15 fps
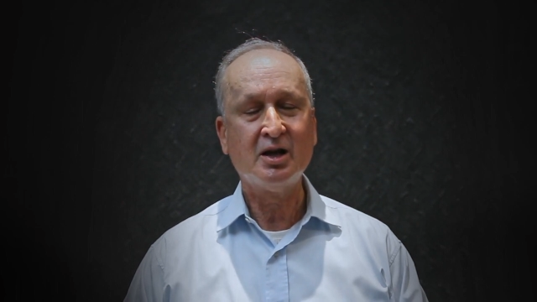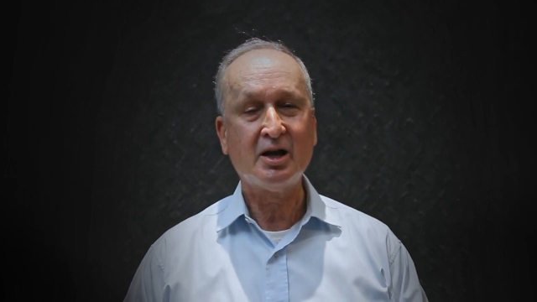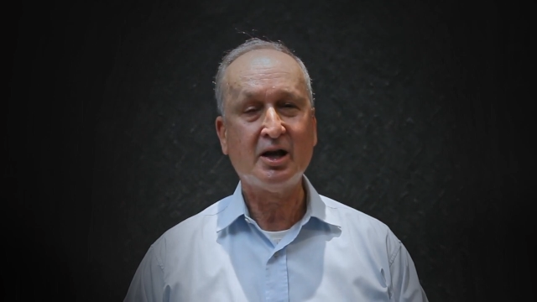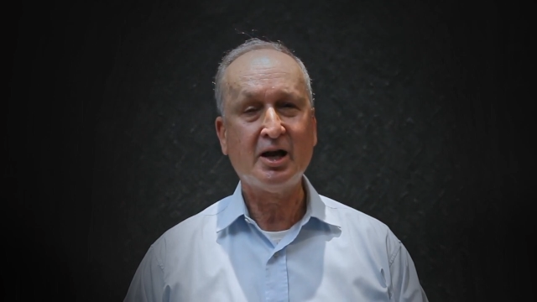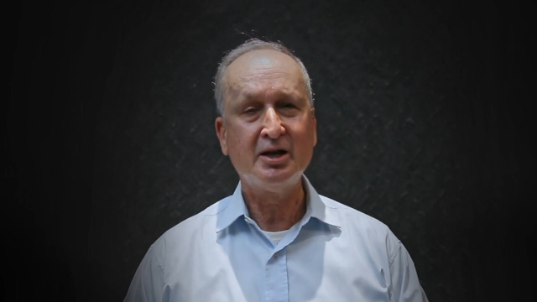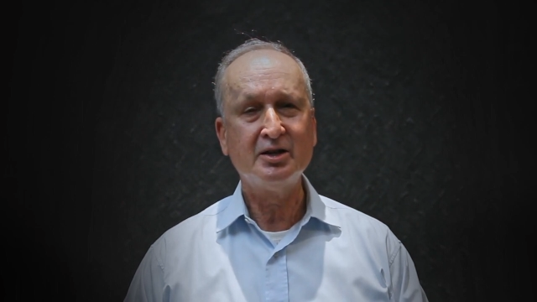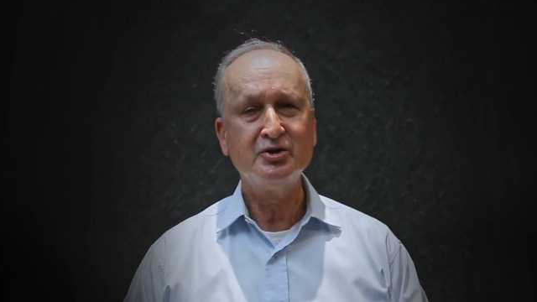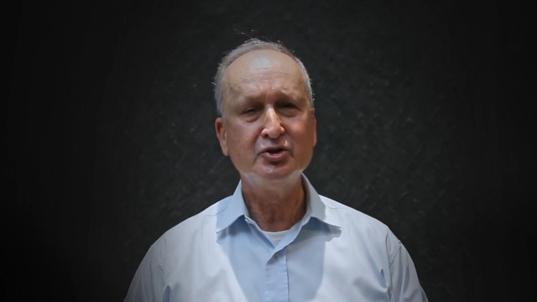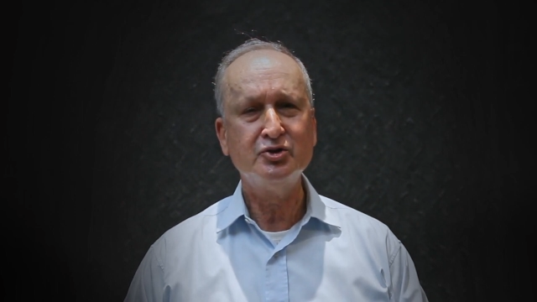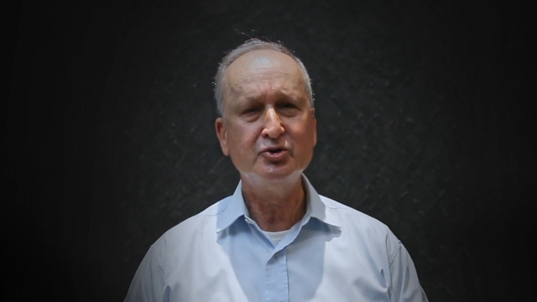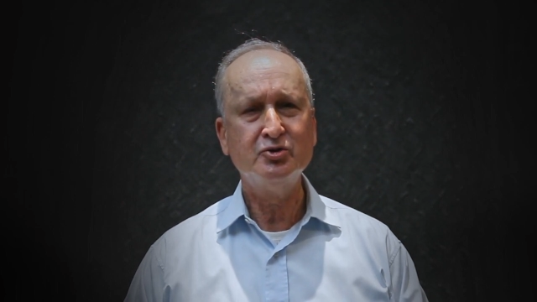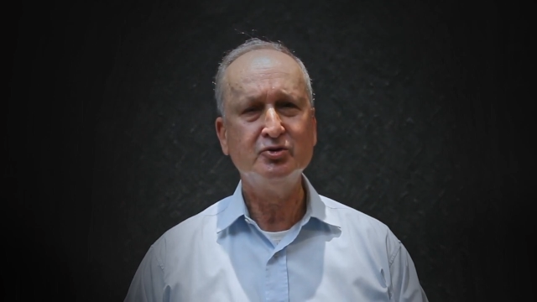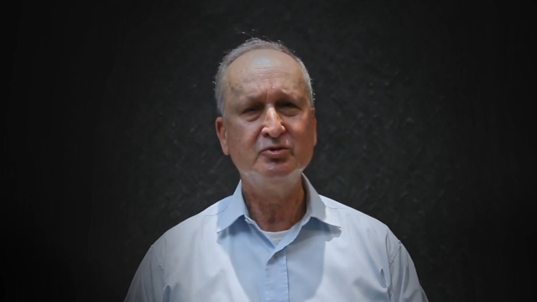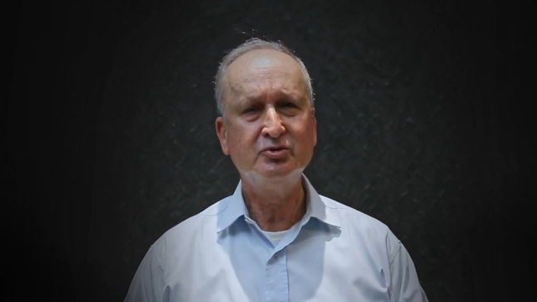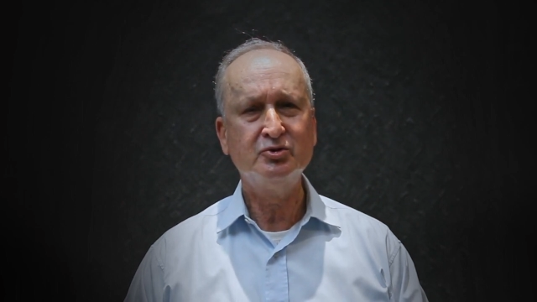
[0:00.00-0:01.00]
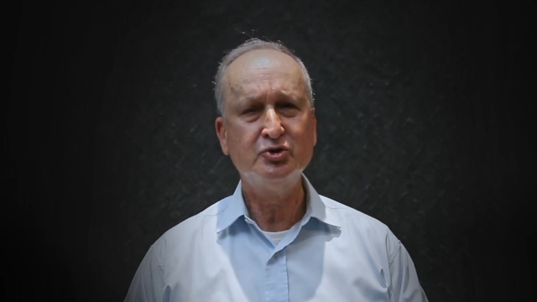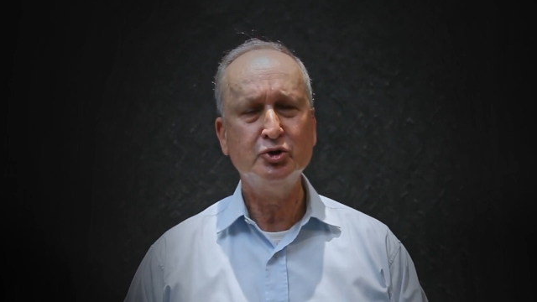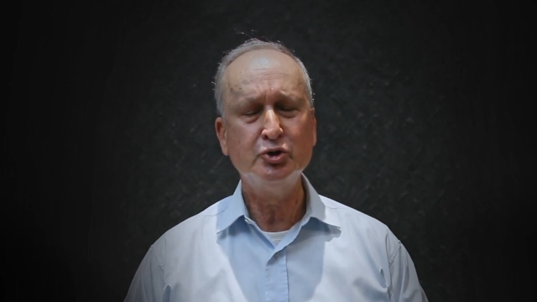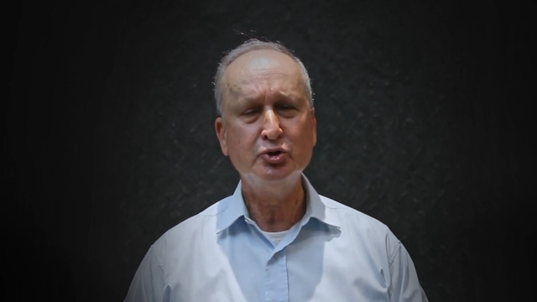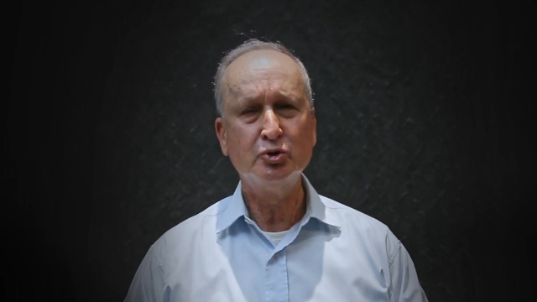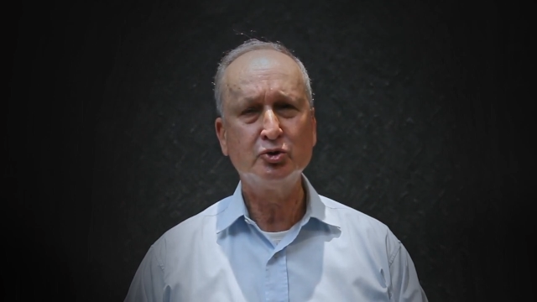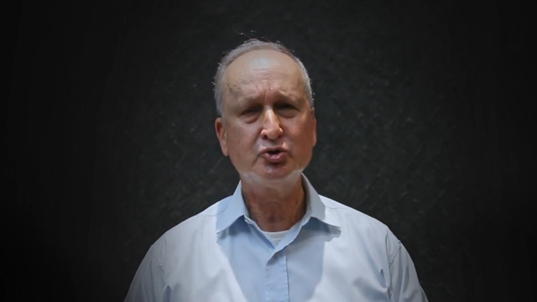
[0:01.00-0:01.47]
and you do
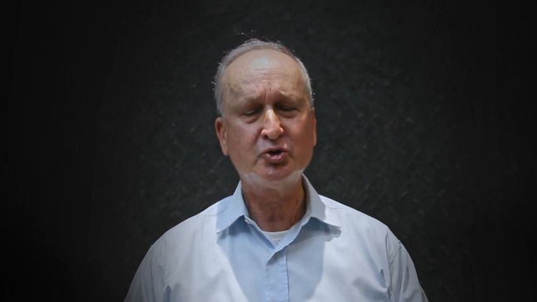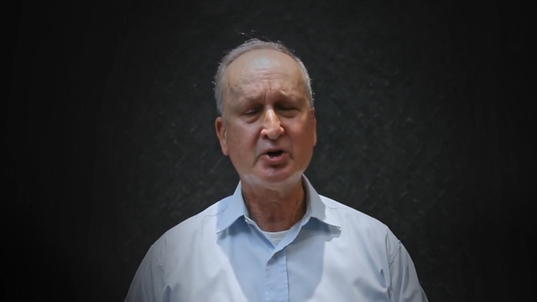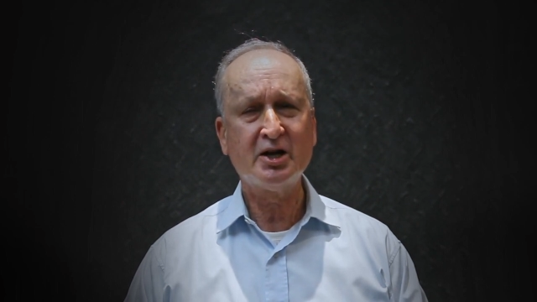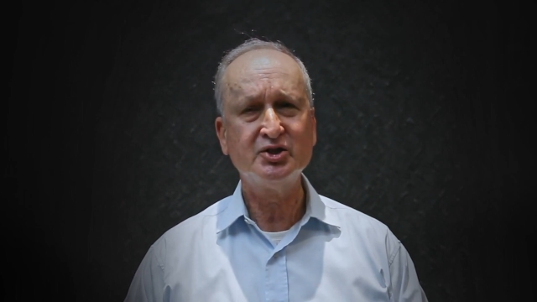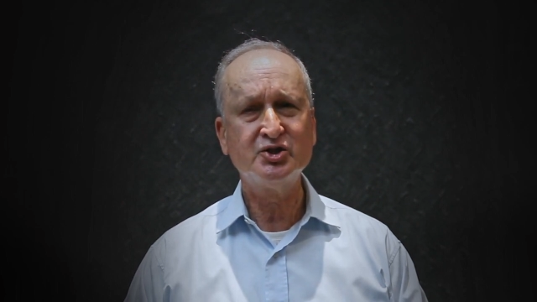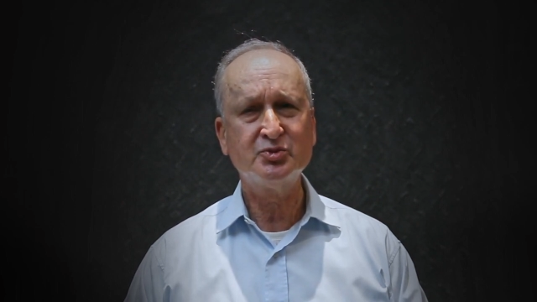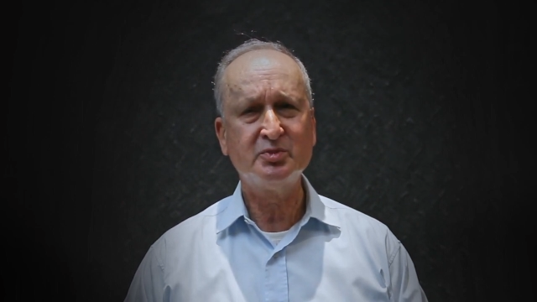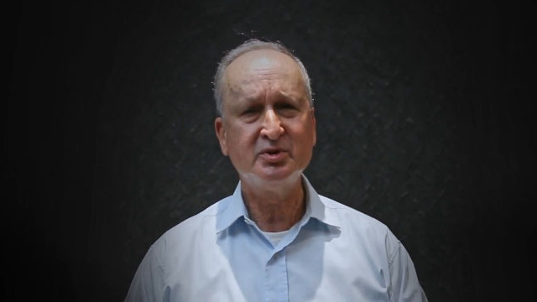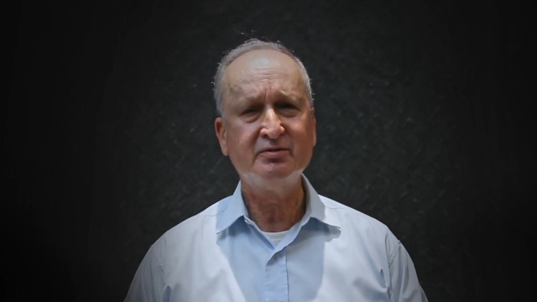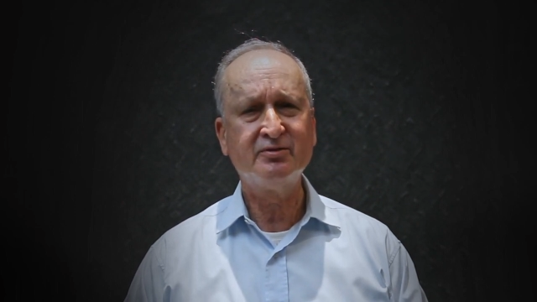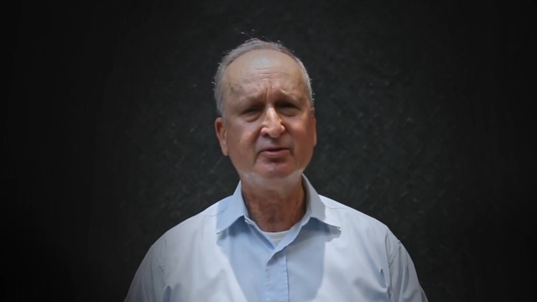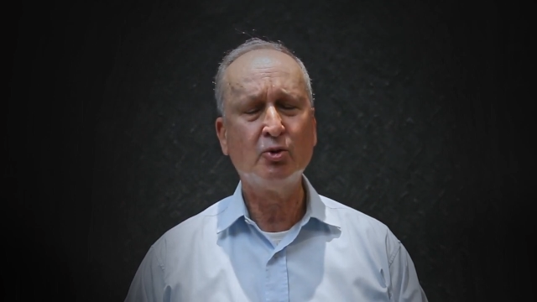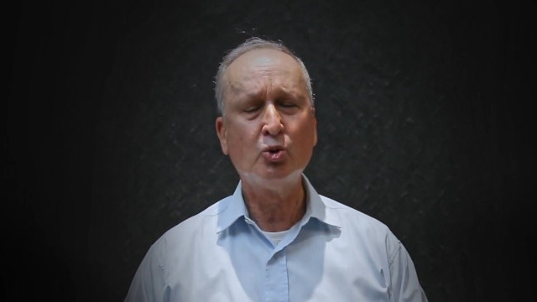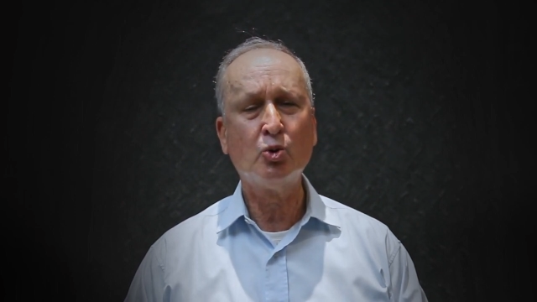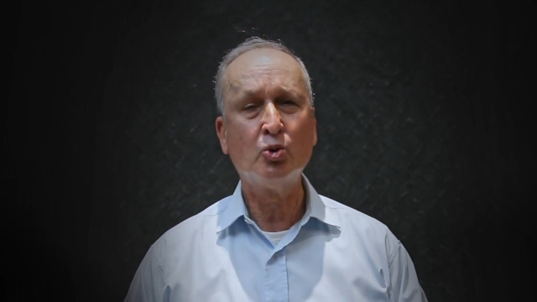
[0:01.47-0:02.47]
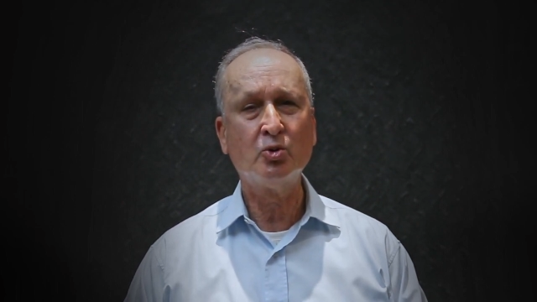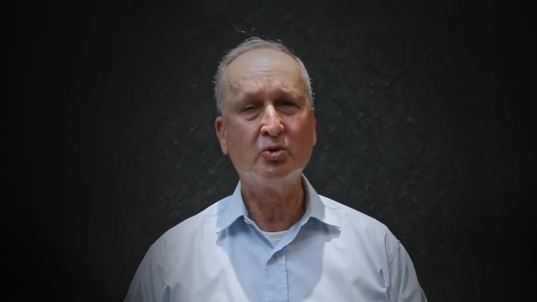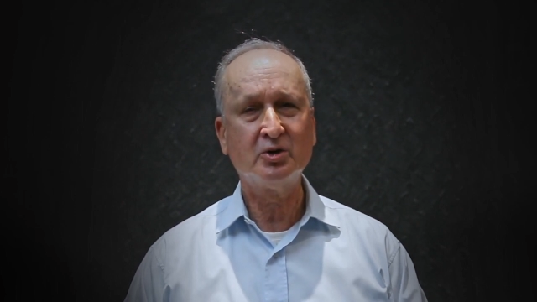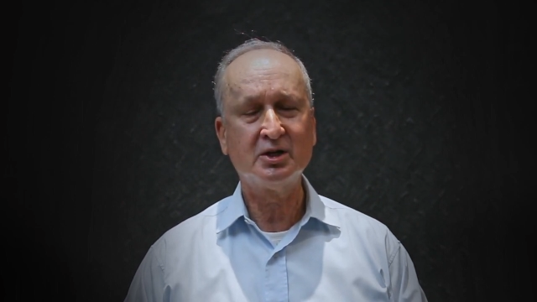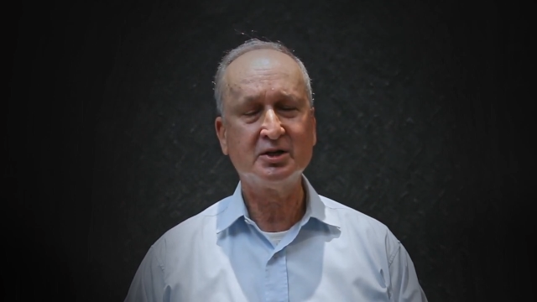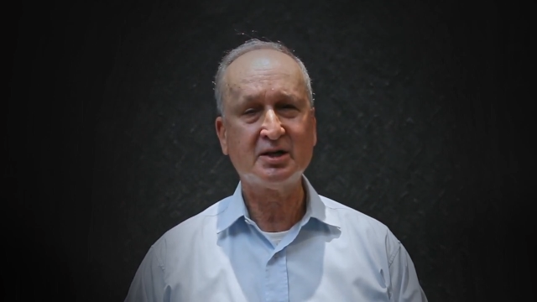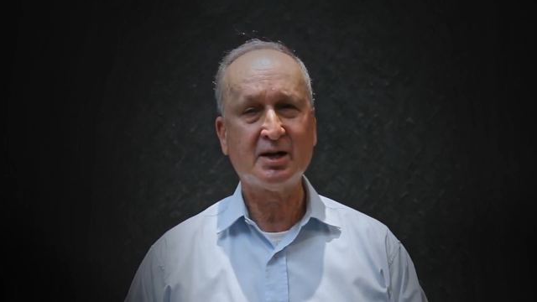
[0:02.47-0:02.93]
your trades
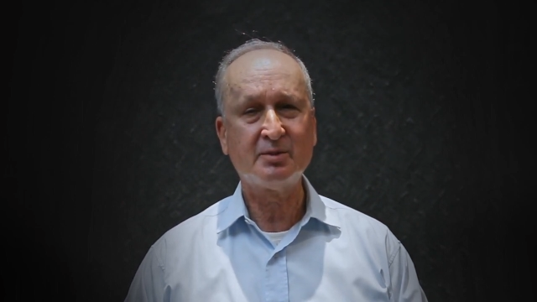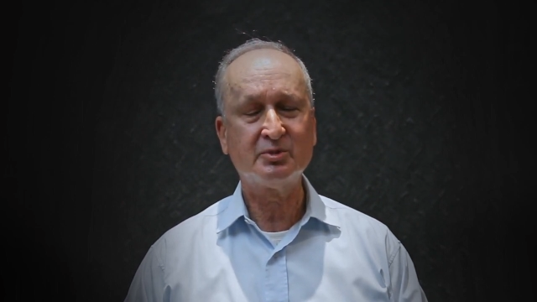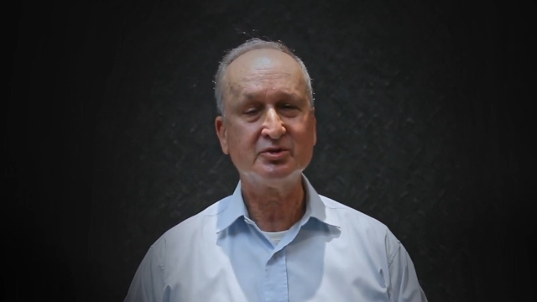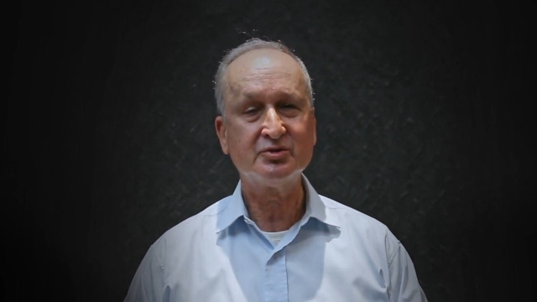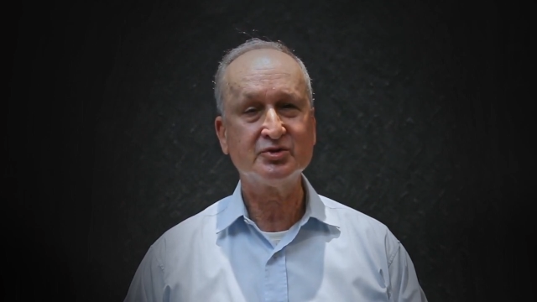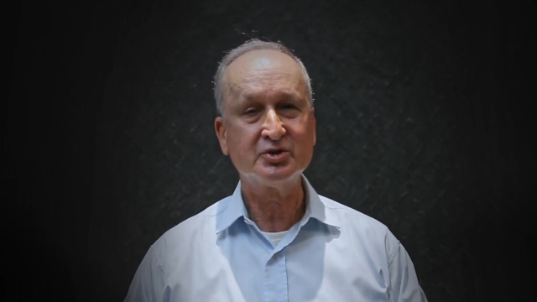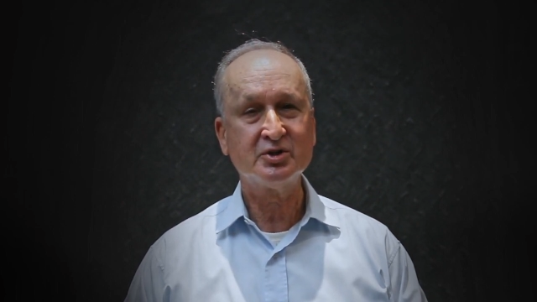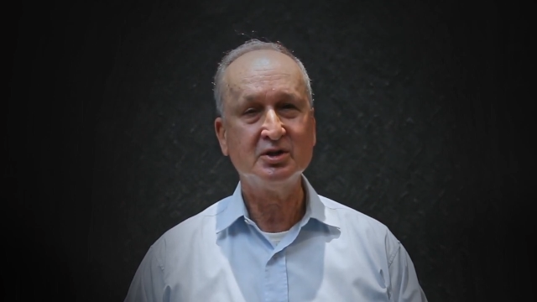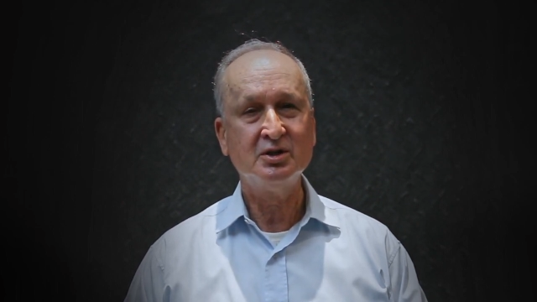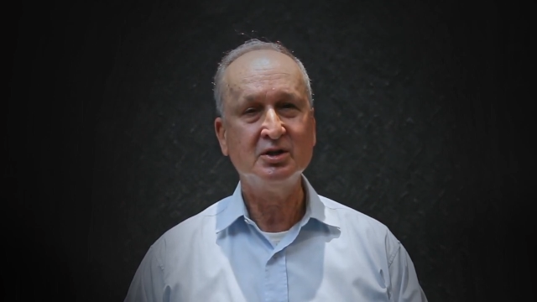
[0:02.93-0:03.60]
before it happens.